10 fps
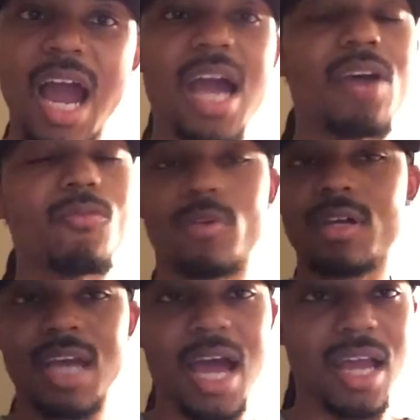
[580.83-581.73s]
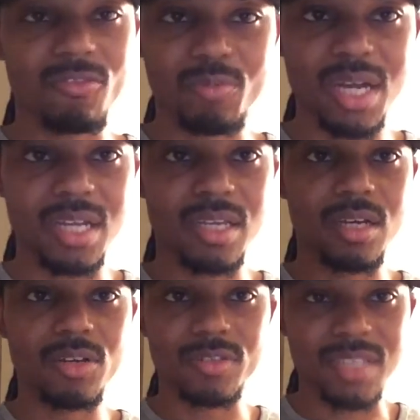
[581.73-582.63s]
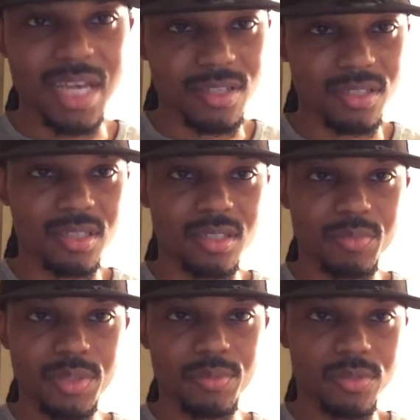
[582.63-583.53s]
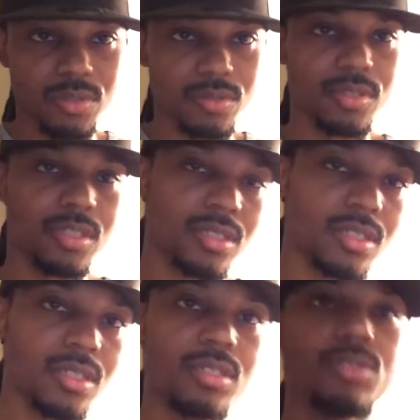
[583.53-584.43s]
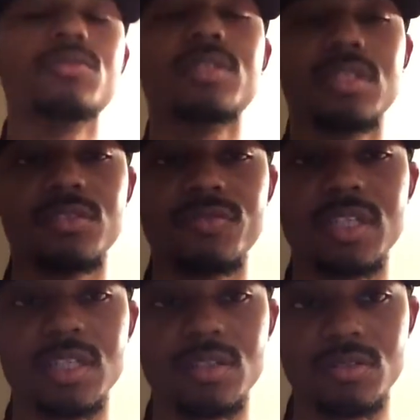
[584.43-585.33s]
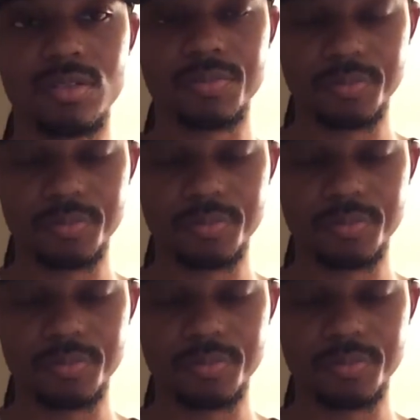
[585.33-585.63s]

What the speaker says: I am one out of probably 100,000 other people doing these videos.